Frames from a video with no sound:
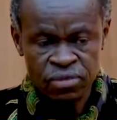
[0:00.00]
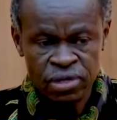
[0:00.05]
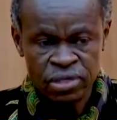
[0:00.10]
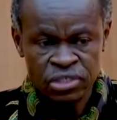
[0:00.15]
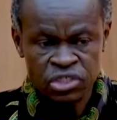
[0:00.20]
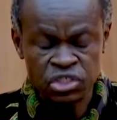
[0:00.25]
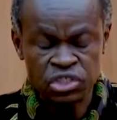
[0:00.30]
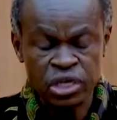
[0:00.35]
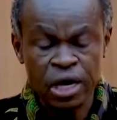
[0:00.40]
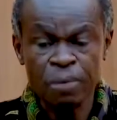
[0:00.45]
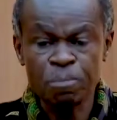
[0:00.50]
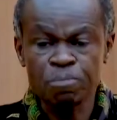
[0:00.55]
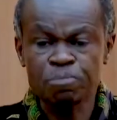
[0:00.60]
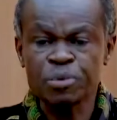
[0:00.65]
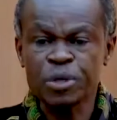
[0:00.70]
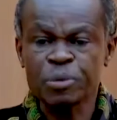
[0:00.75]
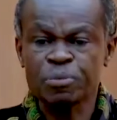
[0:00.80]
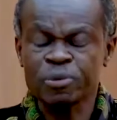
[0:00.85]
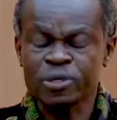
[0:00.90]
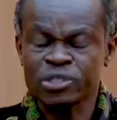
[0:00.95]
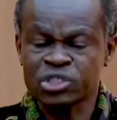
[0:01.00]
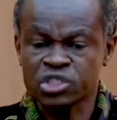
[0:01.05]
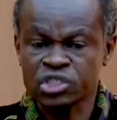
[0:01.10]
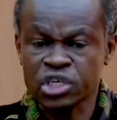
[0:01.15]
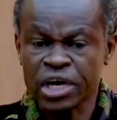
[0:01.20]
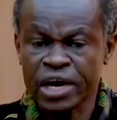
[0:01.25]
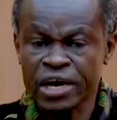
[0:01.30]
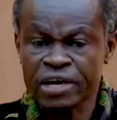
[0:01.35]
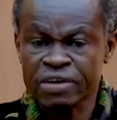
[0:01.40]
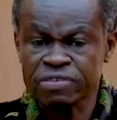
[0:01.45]
Some people
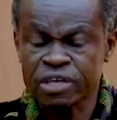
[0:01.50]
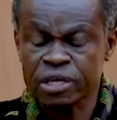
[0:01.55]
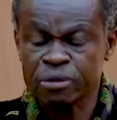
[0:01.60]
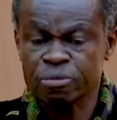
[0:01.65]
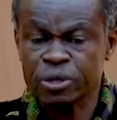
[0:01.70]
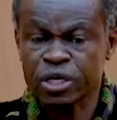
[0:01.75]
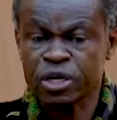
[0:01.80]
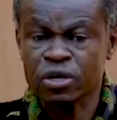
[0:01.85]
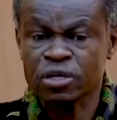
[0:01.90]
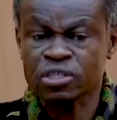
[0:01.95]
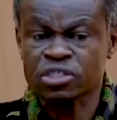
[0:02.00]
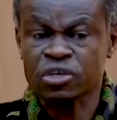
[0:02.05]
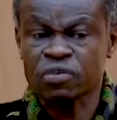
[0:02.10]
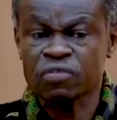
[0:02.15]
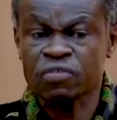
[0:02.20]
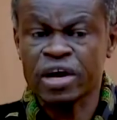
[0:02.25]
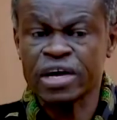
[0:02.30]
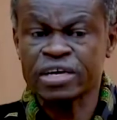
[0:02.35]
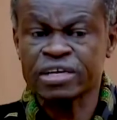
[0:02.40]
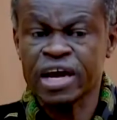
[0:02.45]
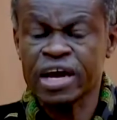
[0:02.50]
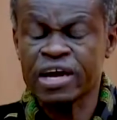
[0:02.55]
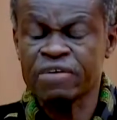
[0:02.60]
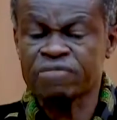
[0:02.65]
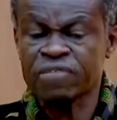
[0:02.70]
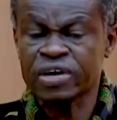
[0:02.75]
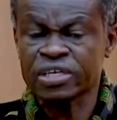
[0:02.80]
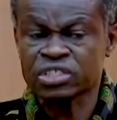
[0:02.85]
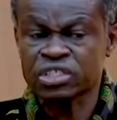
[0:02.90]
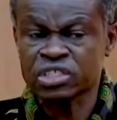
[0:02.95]
say that because of our
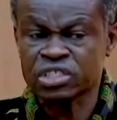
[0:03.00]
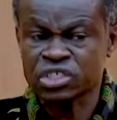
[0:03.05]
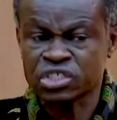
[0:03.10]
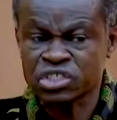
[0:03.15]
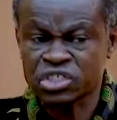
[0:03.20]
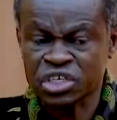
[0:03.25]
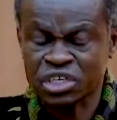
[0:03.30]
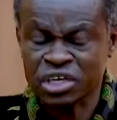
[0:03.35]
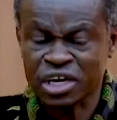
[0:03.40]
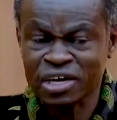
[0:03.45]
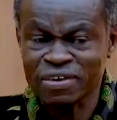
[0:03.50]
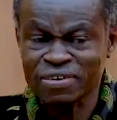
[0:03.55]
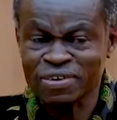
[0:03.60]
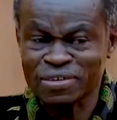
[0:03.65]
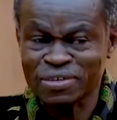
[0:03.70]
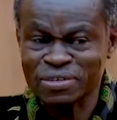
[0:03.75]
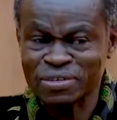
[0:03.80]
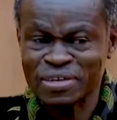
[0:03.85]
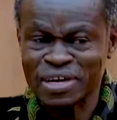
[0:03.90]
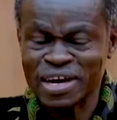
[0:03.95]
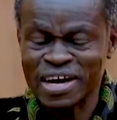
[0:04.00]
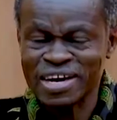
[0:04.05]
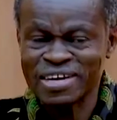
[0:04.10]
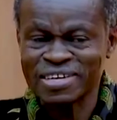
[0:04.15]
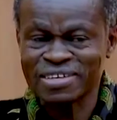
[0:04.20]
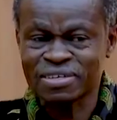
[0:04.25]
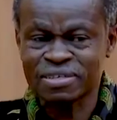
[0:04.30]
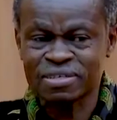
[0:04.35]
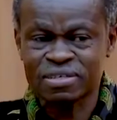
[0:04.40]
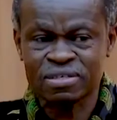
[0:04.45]
diversity, she cannot
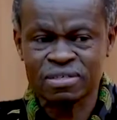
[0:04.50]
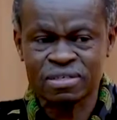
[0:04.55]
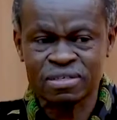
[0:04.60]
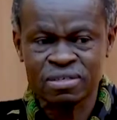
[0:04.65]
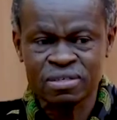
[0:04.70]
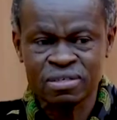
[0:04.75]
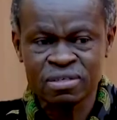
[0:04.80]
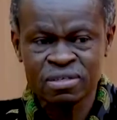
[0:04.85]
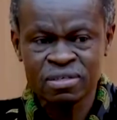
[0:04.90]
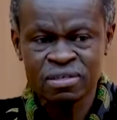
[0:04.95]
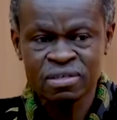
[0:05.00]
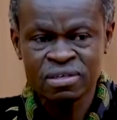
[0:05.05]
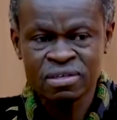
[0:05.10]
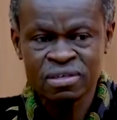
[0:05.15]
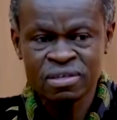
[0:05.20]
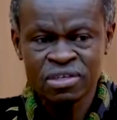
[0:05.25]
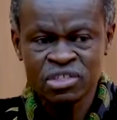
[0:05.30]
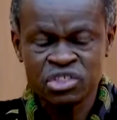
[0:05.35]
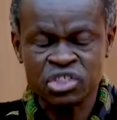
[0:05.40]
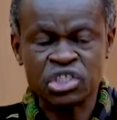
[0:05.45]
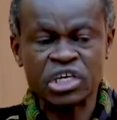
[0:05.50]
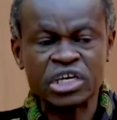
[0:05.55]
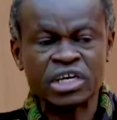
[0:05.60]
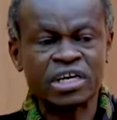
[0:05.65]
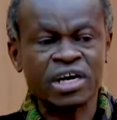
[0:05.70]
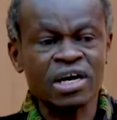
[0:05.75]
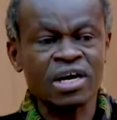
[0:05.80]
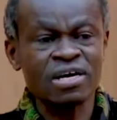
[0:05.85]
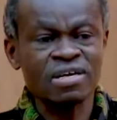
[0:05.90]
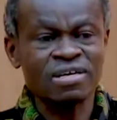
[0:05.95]
unite. She
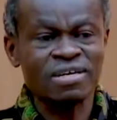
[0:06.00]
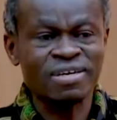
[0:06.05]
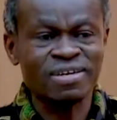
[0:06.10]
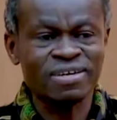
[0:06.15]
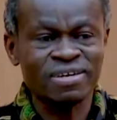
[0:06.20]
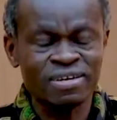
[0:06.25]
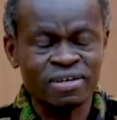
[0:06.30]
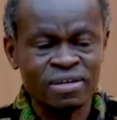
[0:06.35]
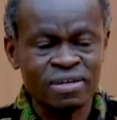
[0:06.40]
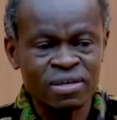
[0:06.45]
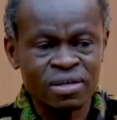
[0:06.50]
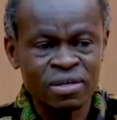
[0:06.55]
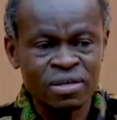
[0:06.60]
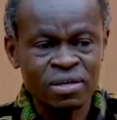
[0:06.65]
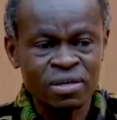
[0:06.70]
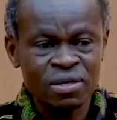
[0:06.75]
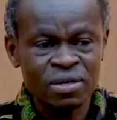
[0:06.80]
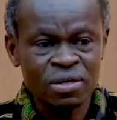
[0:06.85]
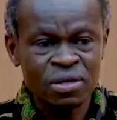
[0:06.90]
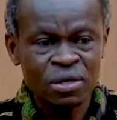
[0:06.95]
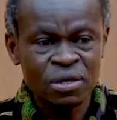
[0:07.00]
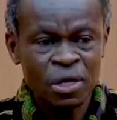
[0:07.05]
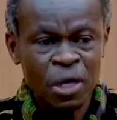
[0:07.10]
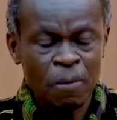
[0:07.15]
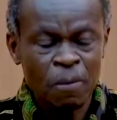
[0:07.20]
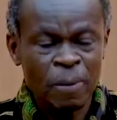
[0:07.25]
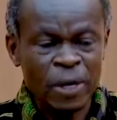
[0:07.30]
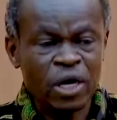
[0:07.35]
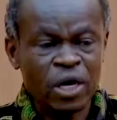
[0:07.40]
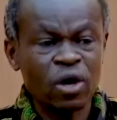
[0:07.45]
can.
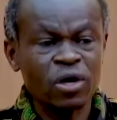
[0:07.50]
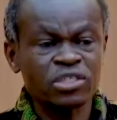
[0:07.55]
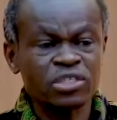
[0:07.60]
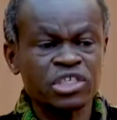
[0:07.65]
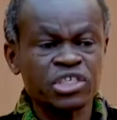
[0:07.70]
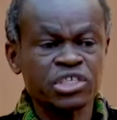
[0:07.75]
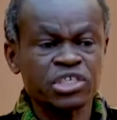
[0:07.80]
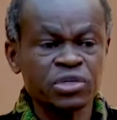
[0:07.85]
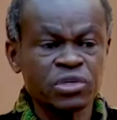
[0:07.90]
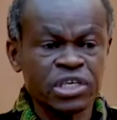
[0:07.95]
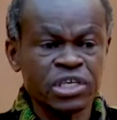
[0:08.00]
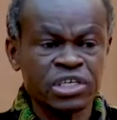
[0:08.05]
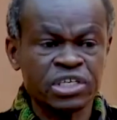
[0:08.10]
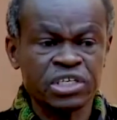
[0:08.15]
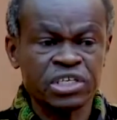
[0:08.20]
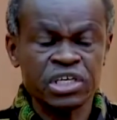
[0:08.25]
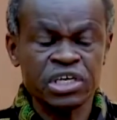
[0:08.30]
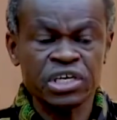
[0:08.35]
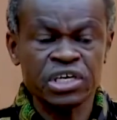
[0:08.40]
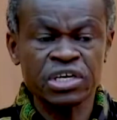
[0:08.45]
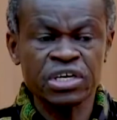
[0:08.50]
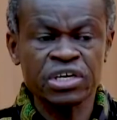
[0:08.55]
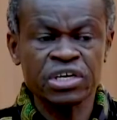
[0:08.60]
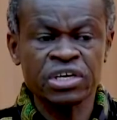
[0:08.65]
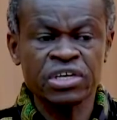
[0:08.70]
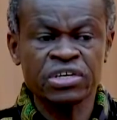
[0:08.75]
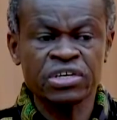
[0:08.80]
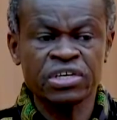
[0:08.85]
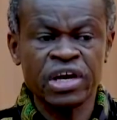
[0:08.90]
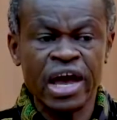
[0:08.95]
Because unity
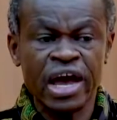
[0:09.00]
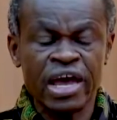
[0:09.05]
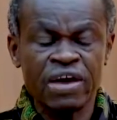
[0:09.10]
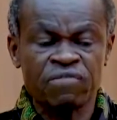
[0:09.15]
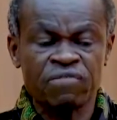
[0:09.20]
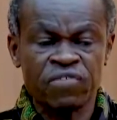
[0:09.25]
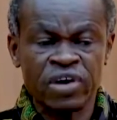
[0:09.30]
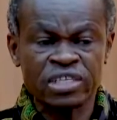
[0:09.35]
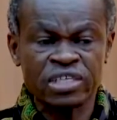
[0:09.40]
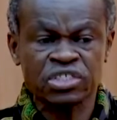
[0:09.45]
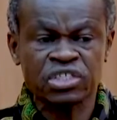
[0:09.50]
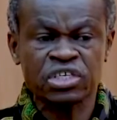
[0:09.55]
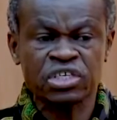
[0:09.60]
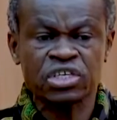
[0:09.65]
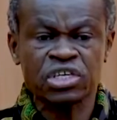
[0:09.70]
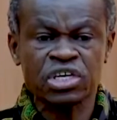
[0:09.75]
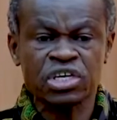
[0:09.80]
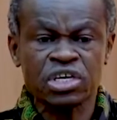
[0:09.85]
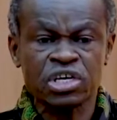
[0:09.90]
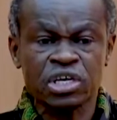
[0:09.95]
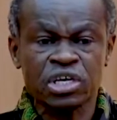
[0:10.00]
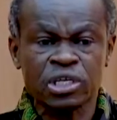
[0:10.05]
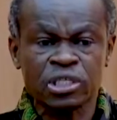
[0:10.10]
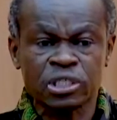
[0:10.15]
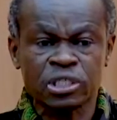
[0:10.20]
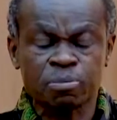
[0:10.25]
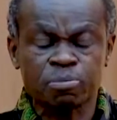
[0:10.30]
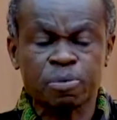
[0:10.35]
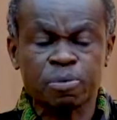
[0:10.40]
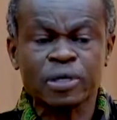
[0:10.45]
in diversity
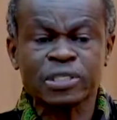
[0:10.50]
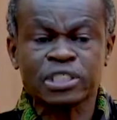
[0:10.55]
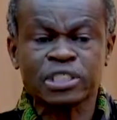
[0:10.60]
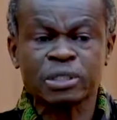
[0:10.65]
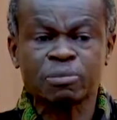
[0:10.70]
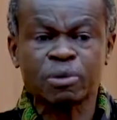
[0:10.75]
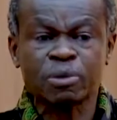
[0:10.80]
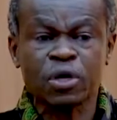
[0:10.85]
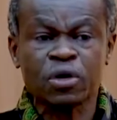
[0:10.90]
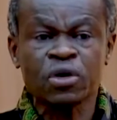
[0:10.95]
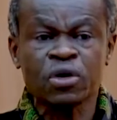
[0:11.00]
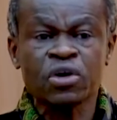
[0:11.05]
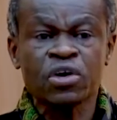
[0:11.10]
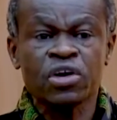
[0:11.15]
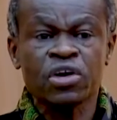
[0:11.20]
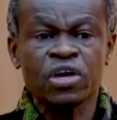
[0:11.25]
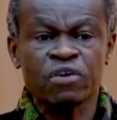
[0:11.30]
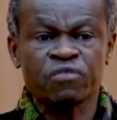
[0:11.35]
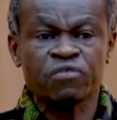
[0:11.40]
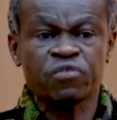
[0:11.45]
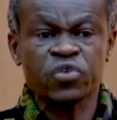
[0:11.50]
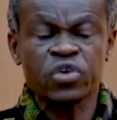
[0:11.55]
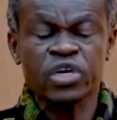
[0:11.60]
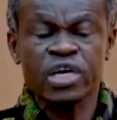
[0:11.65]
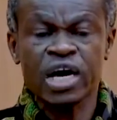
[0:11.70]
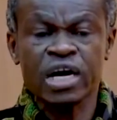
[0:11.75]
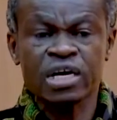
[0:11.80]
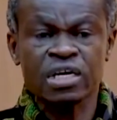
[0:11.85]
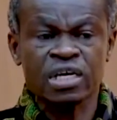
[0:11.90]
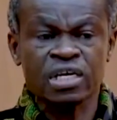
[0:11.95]
is possible if we
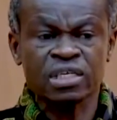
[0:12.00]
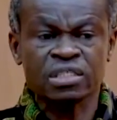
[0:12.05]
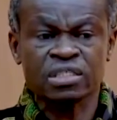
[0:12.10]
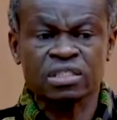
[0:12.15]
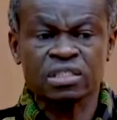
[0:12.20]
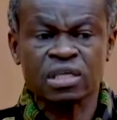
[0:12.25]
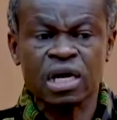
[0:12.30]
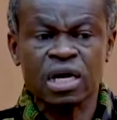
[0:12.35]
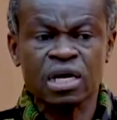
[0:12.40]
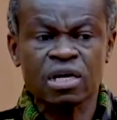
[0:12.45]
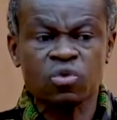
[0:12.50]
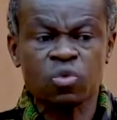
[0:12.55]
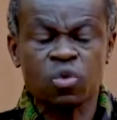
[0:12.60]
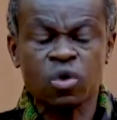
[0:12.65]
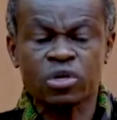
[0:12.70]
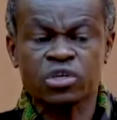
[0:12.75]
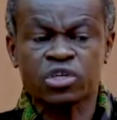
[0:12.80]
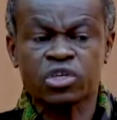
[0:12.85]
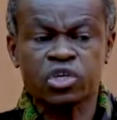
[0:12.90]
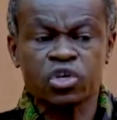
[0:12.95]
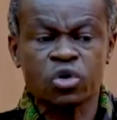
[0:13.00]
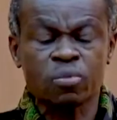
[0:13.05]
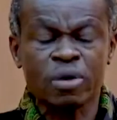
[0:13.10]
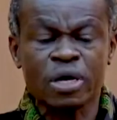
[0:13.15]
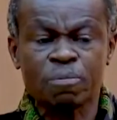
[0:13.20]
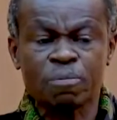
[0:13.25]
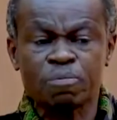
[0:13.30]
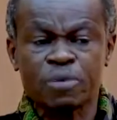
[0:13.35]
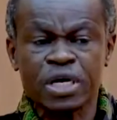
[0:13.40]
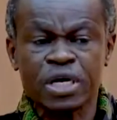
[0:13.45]
understand what
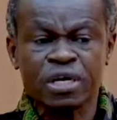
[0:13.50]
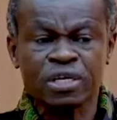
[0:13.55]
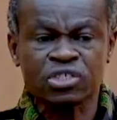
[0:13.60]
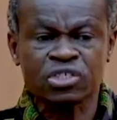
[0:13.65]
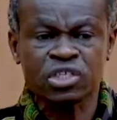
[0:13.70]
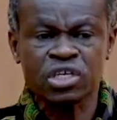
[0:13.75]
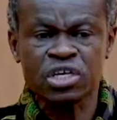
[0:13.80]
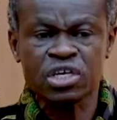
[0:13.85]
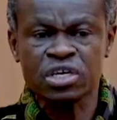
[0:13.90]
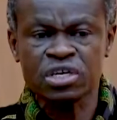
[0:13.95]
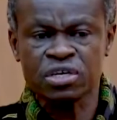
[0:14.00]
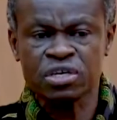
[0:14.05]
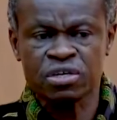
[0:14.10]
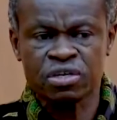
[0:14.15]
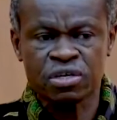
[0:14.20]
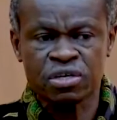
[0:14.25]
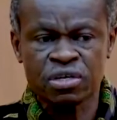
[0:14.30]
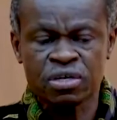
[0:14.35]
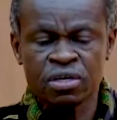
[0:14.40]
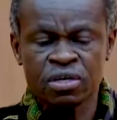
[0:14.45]
human beings need.